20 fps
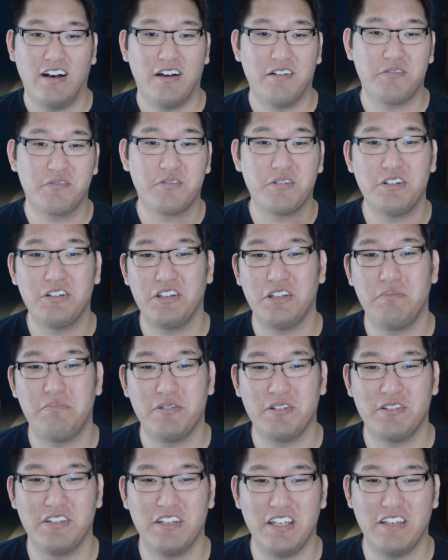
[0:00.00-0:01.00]
I really
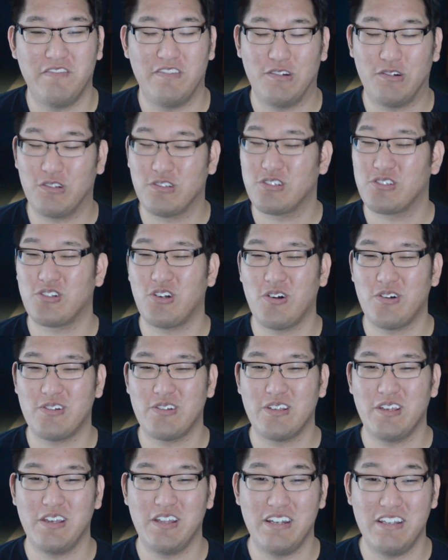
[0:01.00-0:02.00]
believe it'll start to
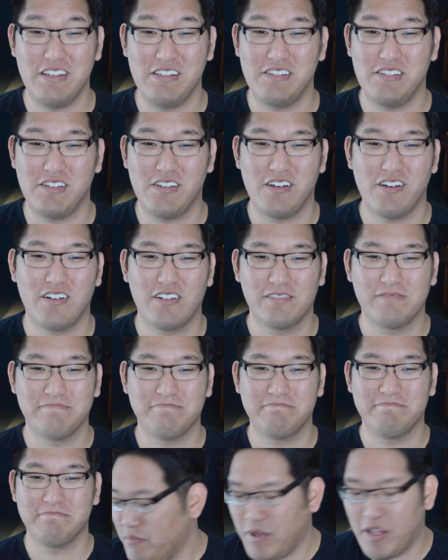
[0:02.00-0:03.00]
get easier.
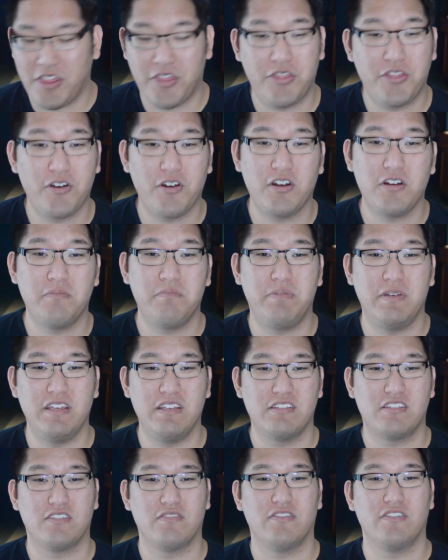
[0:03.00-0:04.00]
My third
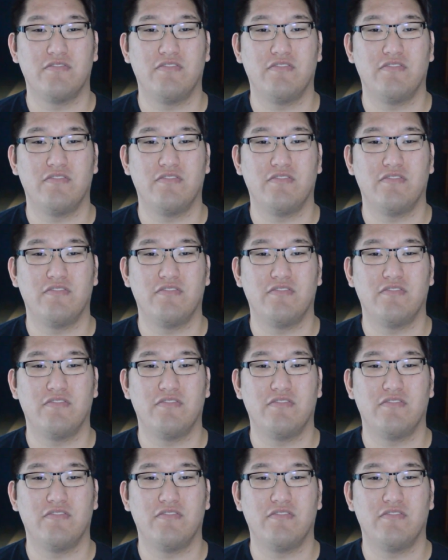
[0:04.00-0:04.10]
piece of